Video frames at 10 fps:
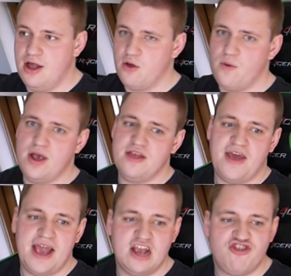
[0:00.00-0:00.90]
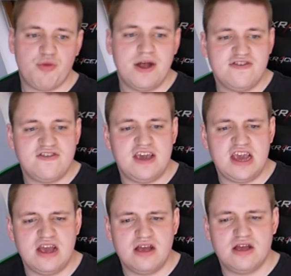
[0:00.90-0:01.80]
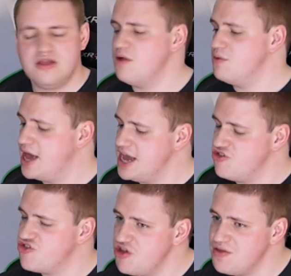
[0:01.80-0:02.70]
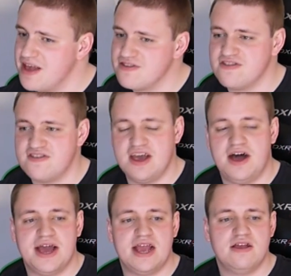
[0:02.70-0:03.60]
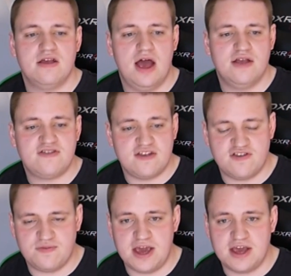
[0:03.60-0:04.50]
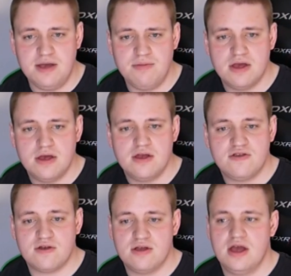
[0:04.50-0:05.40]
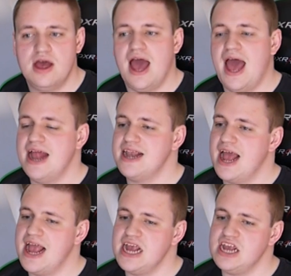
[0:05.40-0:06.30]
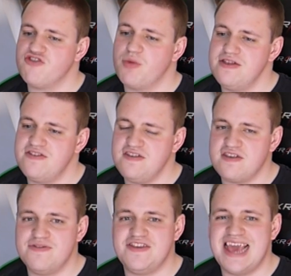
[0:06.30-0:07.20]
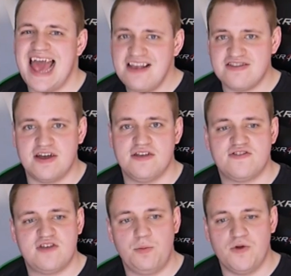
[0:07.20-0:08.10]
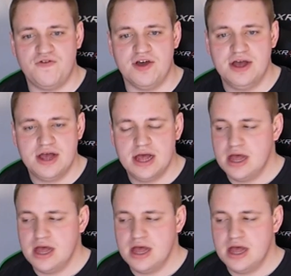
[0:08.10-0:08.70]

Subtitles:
along with a 2000 Ci centre speaker and a 2070 Si subwoofer.